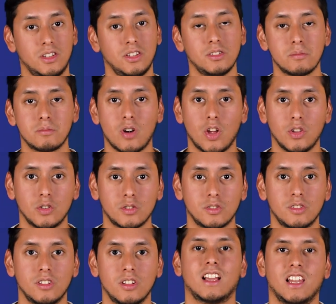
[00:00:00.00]
these
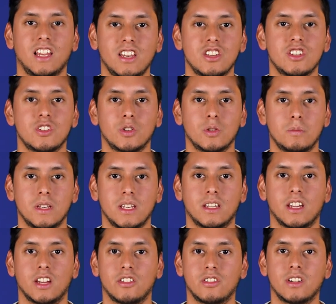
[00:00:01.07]
products, cleaning should be
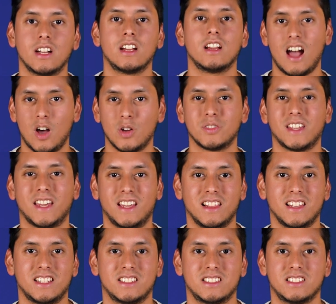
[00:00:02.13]
carried out
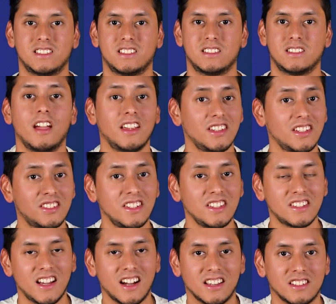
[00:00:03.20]
daily. And that's
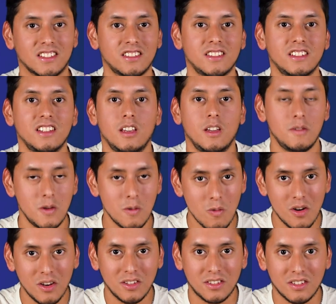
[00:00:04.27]
it, guys. If you
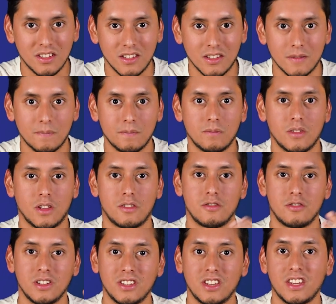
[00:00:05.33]
want to see the
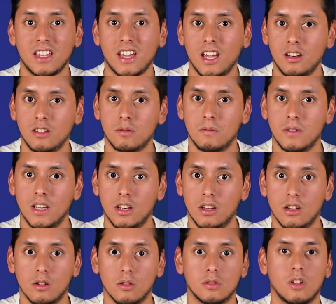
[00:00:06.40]
3 dedicated
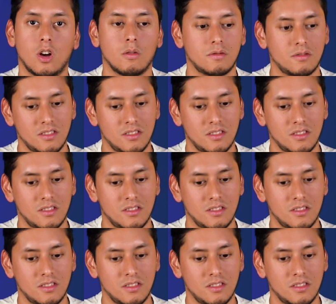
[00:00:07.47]
videos of